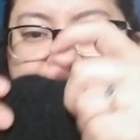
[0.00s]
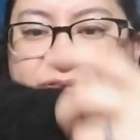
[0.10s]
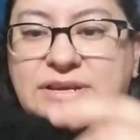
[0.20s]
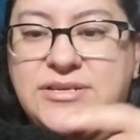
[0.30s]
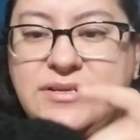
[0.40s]

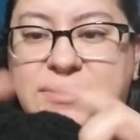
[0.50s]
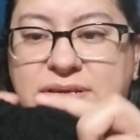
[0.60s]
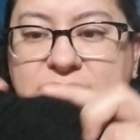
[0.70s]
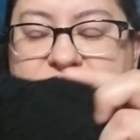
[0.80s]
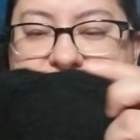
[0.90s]
divided it
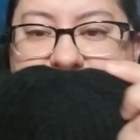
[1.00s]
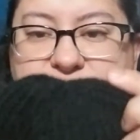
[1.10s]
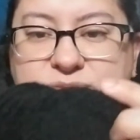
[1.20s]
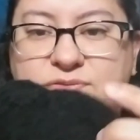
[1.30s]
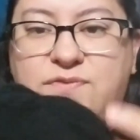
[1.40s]

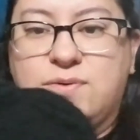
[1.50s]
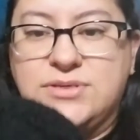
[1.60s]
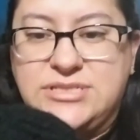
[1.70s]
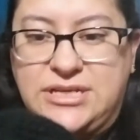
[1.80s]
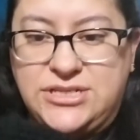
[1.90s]
into 4
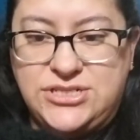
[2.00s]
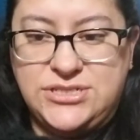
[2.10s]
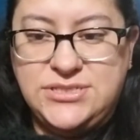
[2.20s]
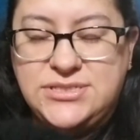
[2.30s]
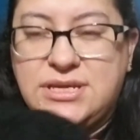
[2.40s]

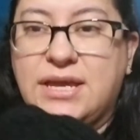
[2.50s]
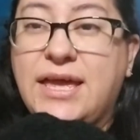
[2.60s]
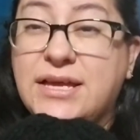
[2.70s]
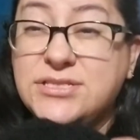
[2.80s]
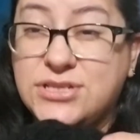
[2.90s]
sections. I
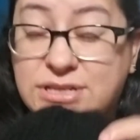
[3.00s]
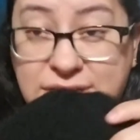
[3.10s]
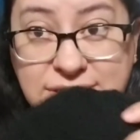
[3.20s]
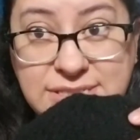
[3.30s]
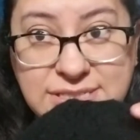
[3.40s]
cast on
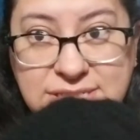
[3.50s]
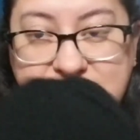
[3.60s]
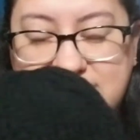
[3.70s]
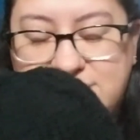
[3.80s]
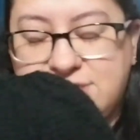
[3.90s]
96
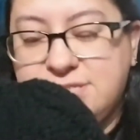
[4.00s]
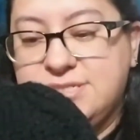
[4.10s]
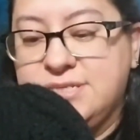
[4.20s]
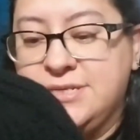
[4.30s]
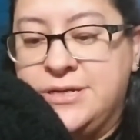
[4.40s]

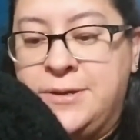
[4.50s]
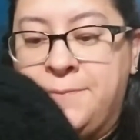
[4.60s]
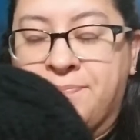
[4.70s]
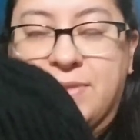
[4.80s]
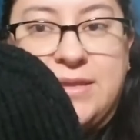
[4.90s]
stitches,
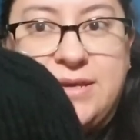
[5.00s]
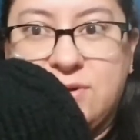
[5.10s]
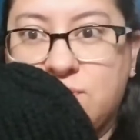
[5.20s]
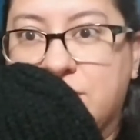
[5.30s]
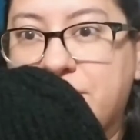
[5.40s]
did
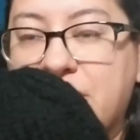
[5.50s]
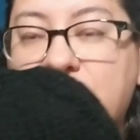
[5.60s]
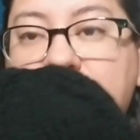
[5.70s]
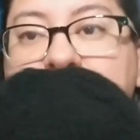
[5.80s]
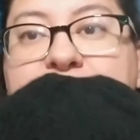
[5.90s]
a
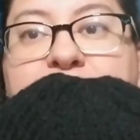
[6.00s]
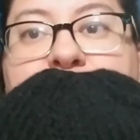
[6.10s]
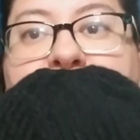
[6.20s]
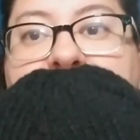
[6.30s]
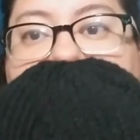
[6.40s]
1x1 rib,
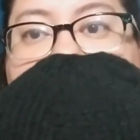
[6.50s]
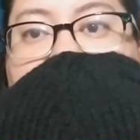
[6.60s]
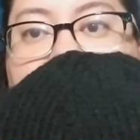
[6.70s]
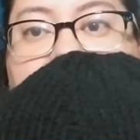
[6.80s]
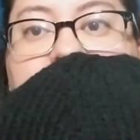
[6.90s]
and
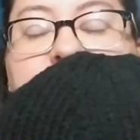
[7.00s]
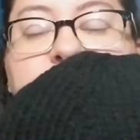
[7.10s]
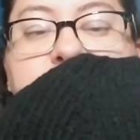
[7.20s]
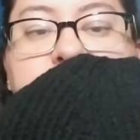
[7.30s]
then